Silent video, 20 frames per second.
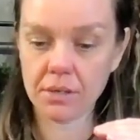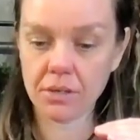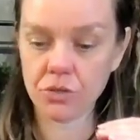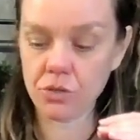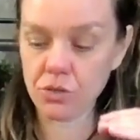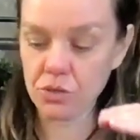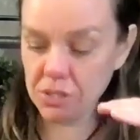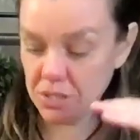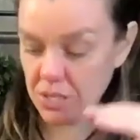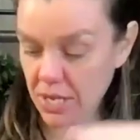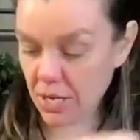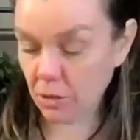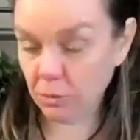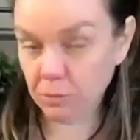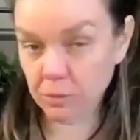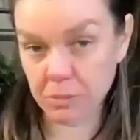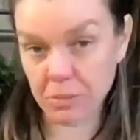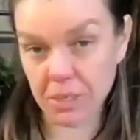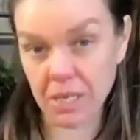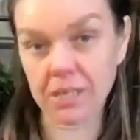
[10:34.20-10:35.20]
you can help
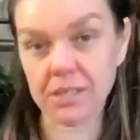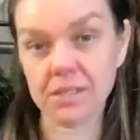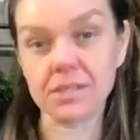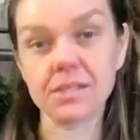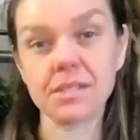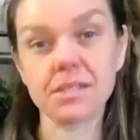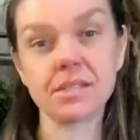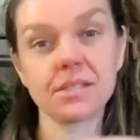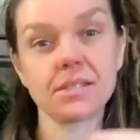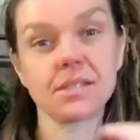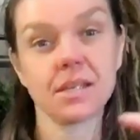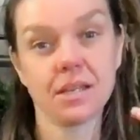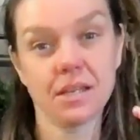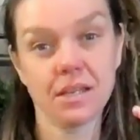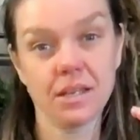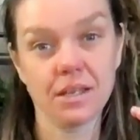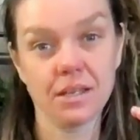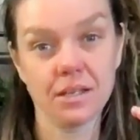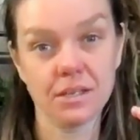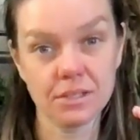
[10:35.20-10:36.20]
them
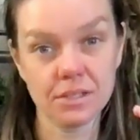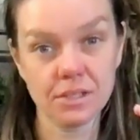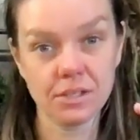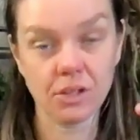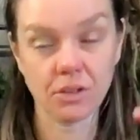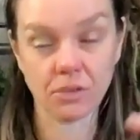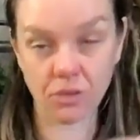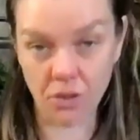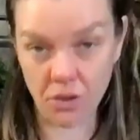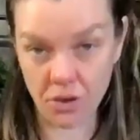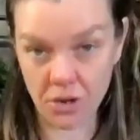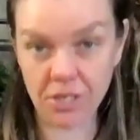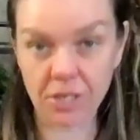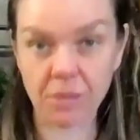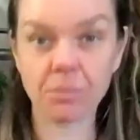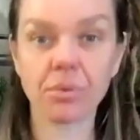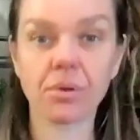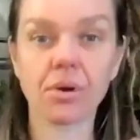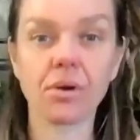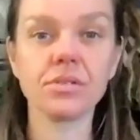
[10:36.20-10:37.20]
understand the
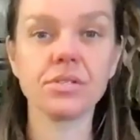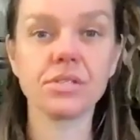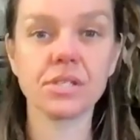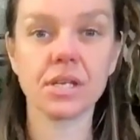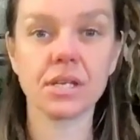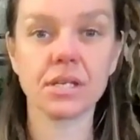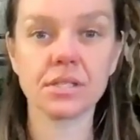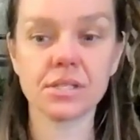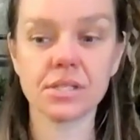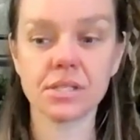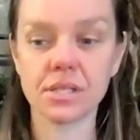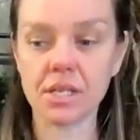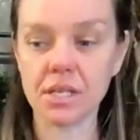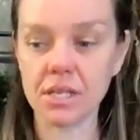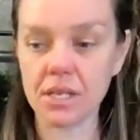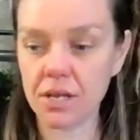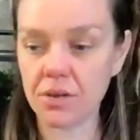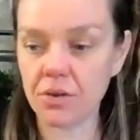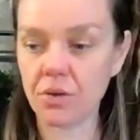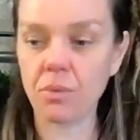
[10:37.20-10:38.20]
learning process, the
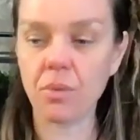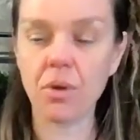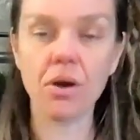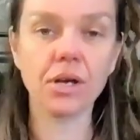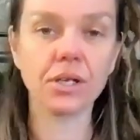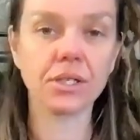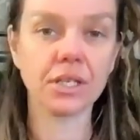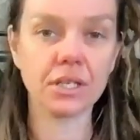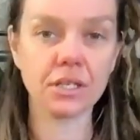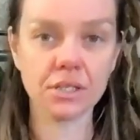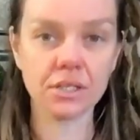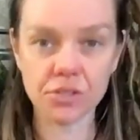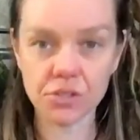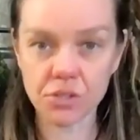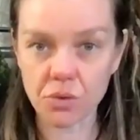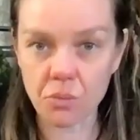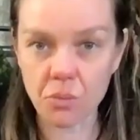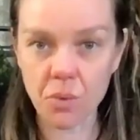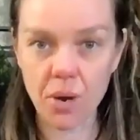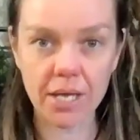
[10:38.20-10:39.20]
inner workings,
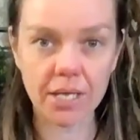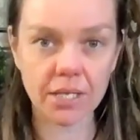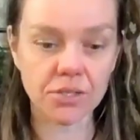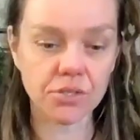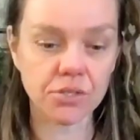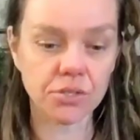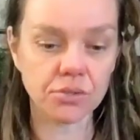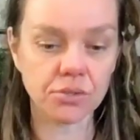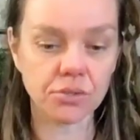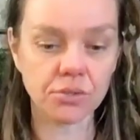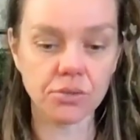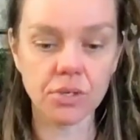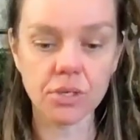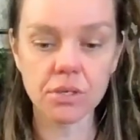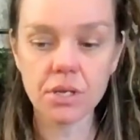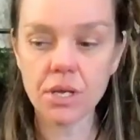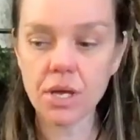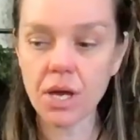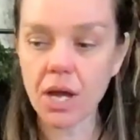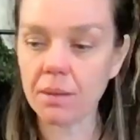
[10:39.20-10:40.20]
the way to
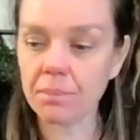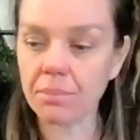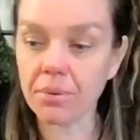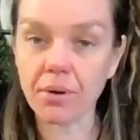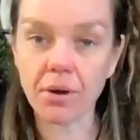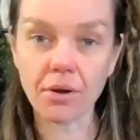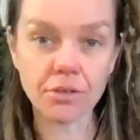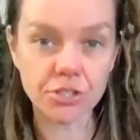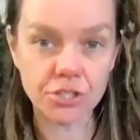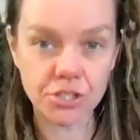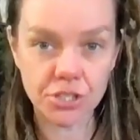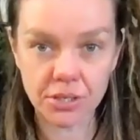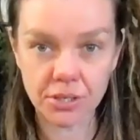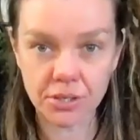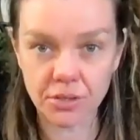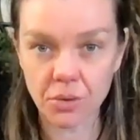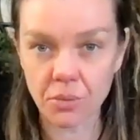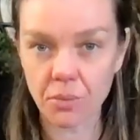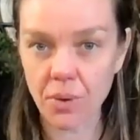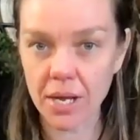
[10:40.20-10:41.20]
approach
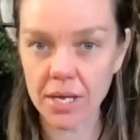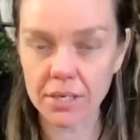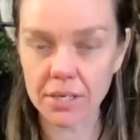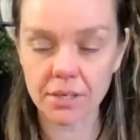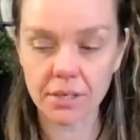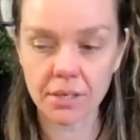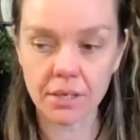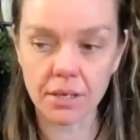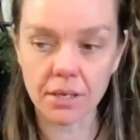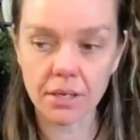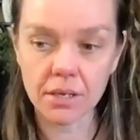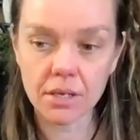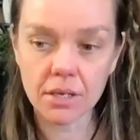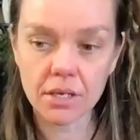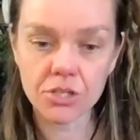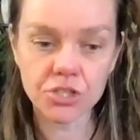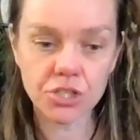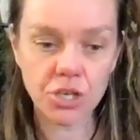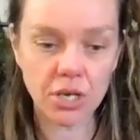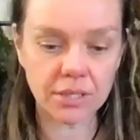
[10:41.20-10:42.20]
it, the way to
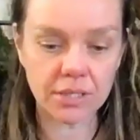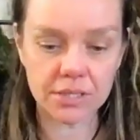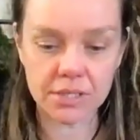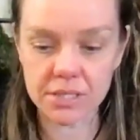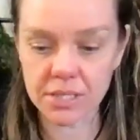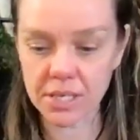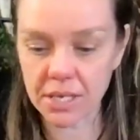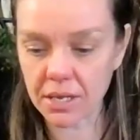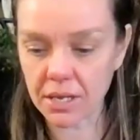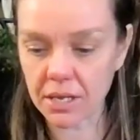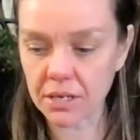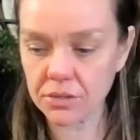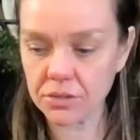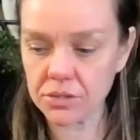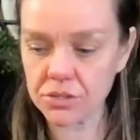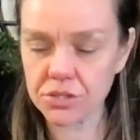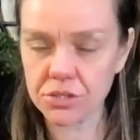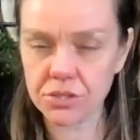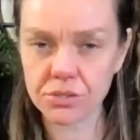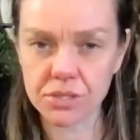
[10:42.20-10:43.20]
chunk it
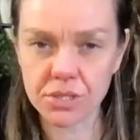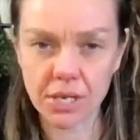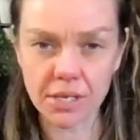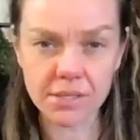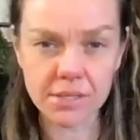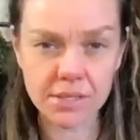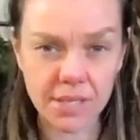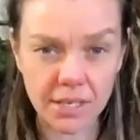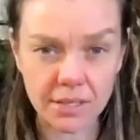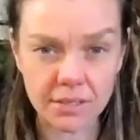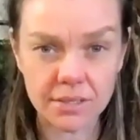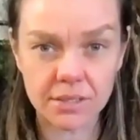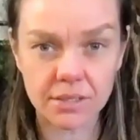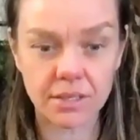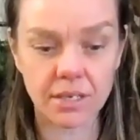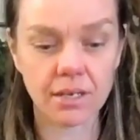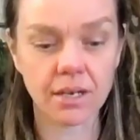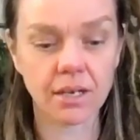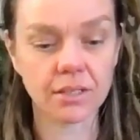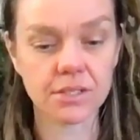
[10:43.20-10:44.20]
down, to dissect it
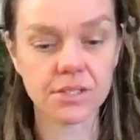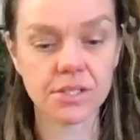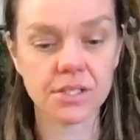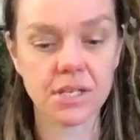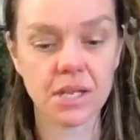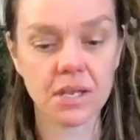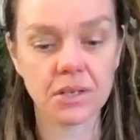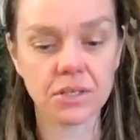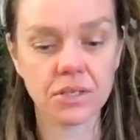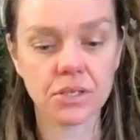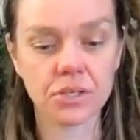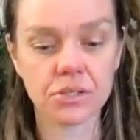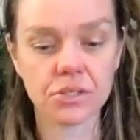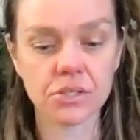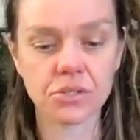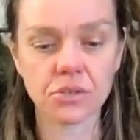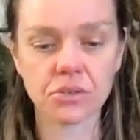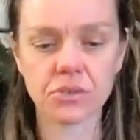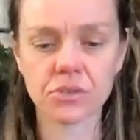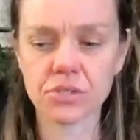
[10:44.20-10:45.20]
and understand it.
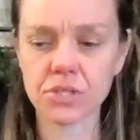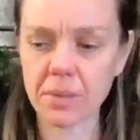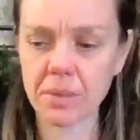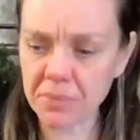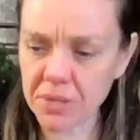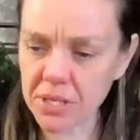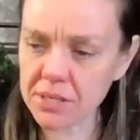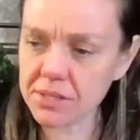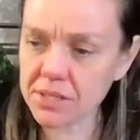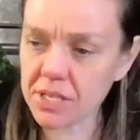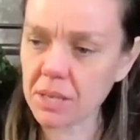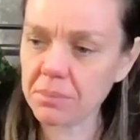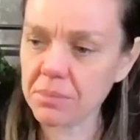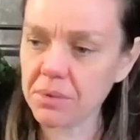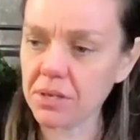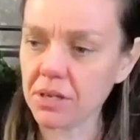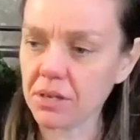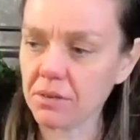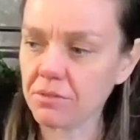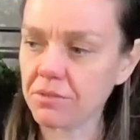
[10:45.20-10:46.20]
So something's
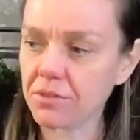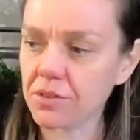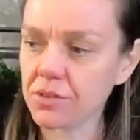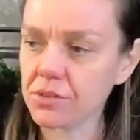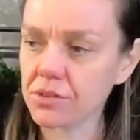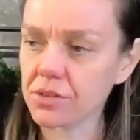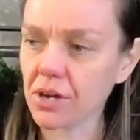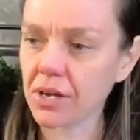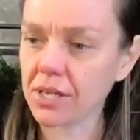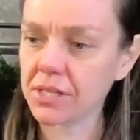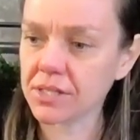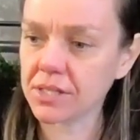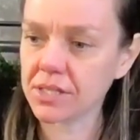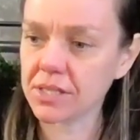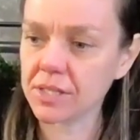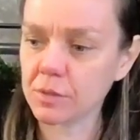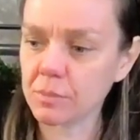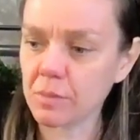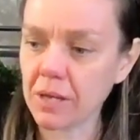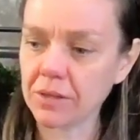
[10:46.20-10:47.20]
happening for you guys
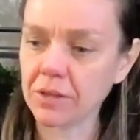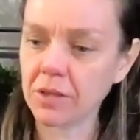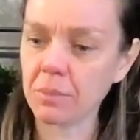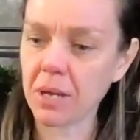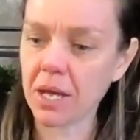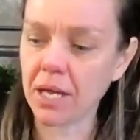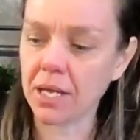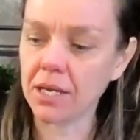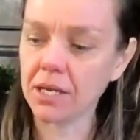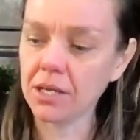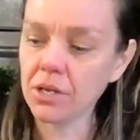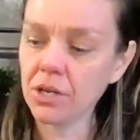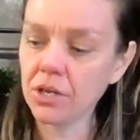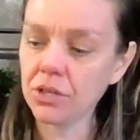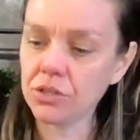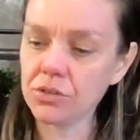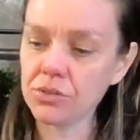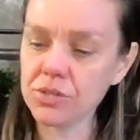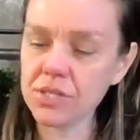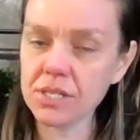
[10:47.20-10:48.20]
this month about
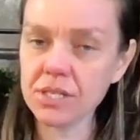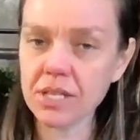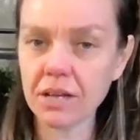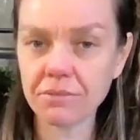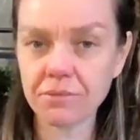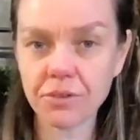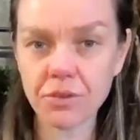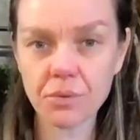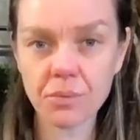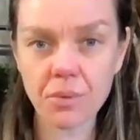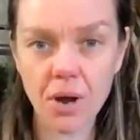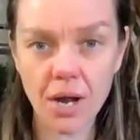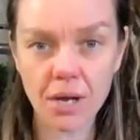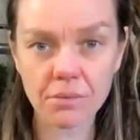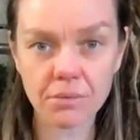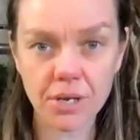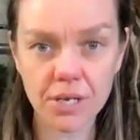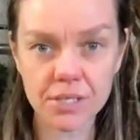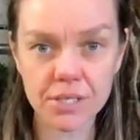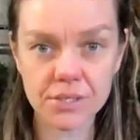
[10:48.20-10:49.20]
using that for the right
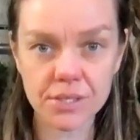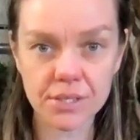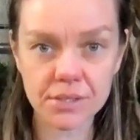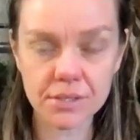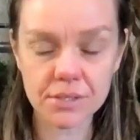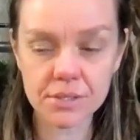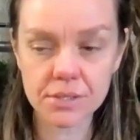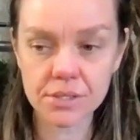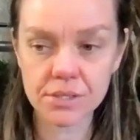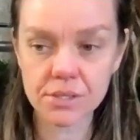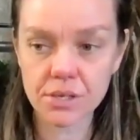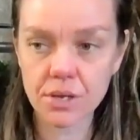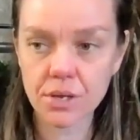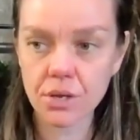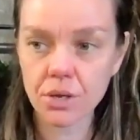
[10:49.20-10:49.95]
reasons,